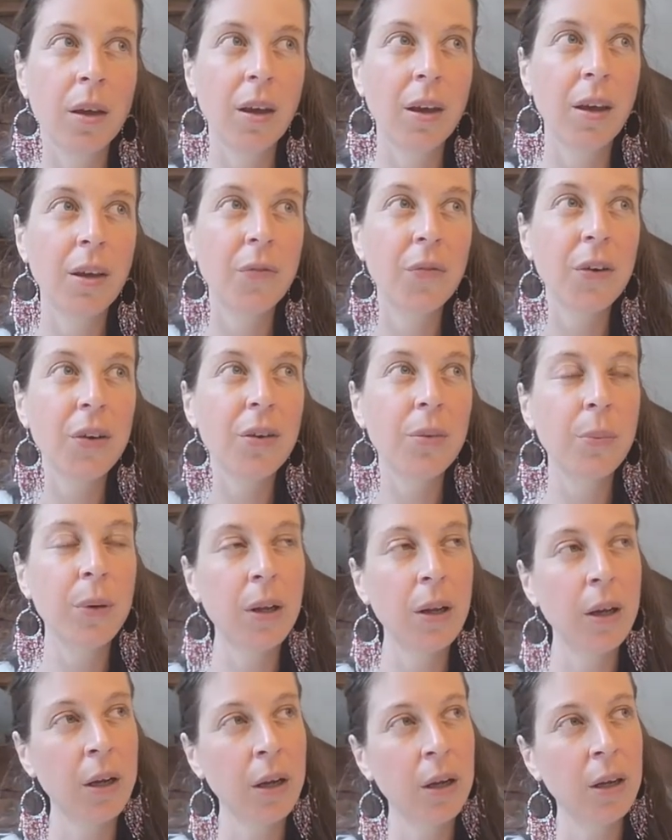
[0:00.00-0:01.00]
it feels a bit
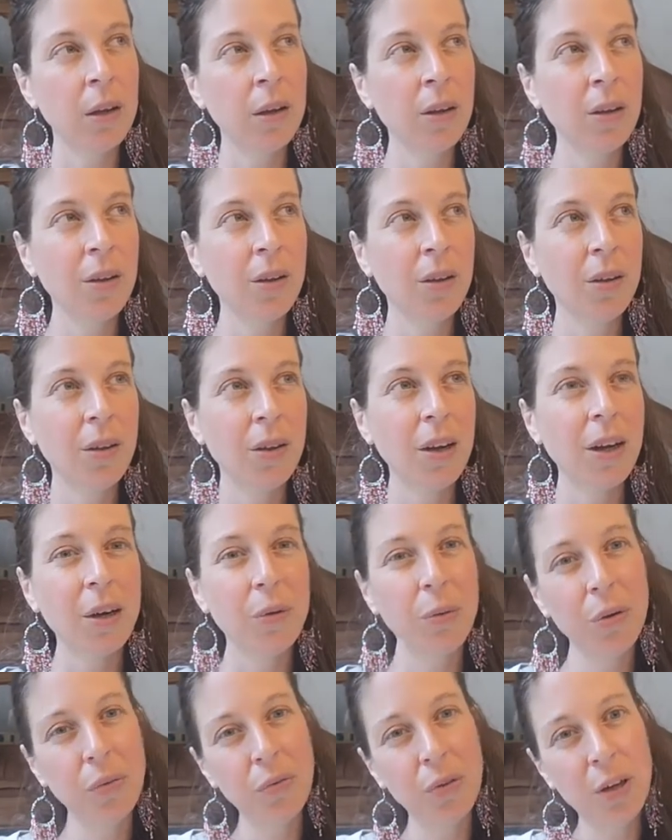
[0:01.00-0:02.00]
like like
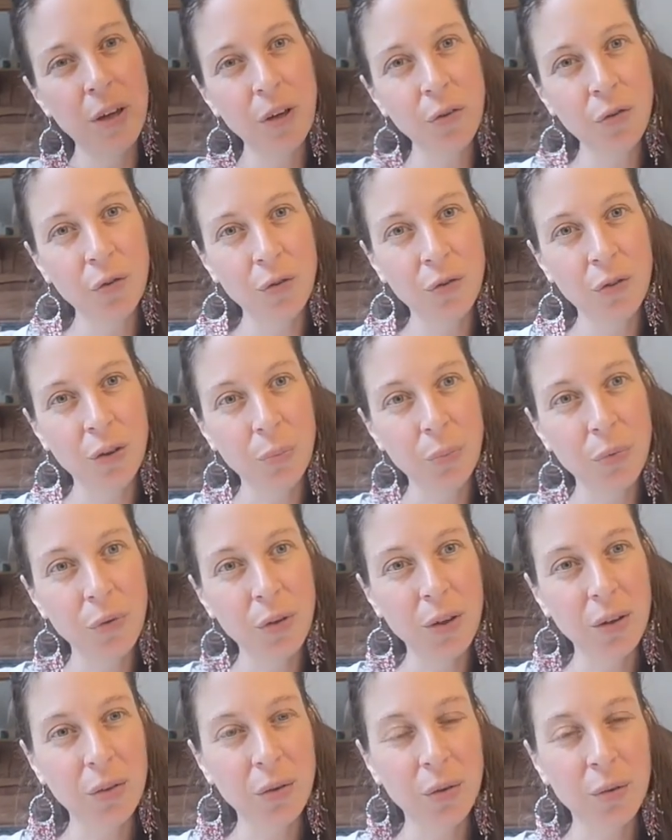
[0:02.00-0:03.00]
with relationships
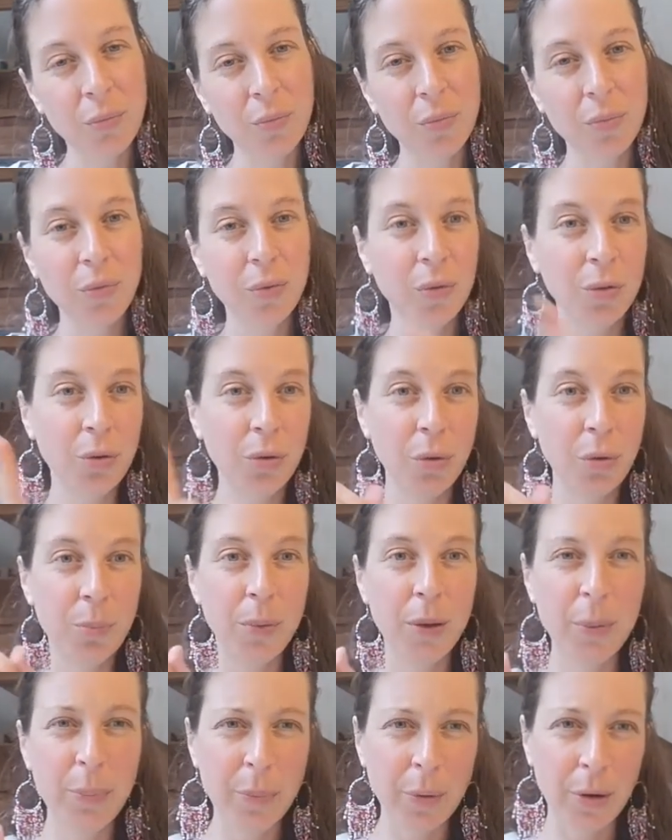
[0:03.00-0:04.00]
there's two
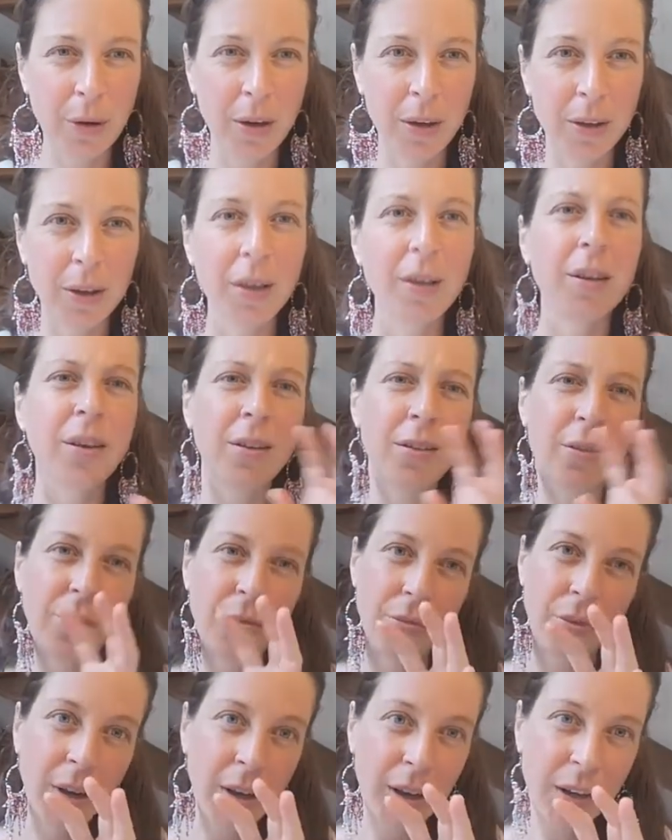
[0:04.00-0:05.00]
people and then there's the
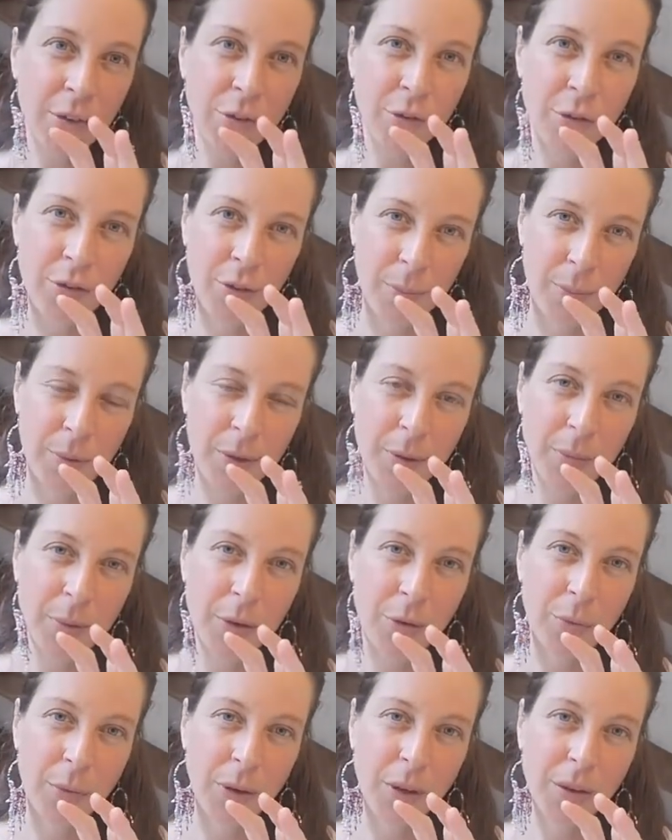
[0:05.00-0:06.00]
relationship in
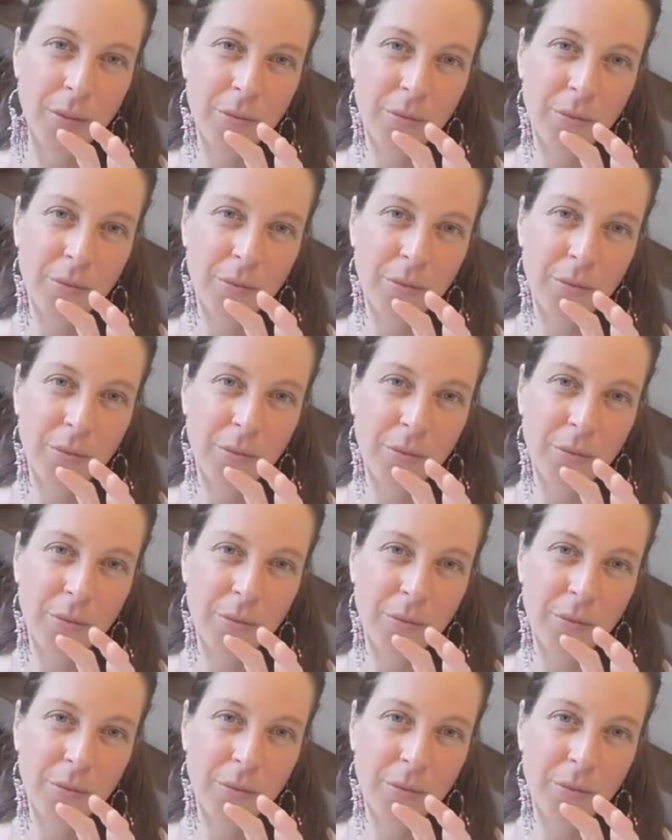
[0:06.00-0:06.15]
between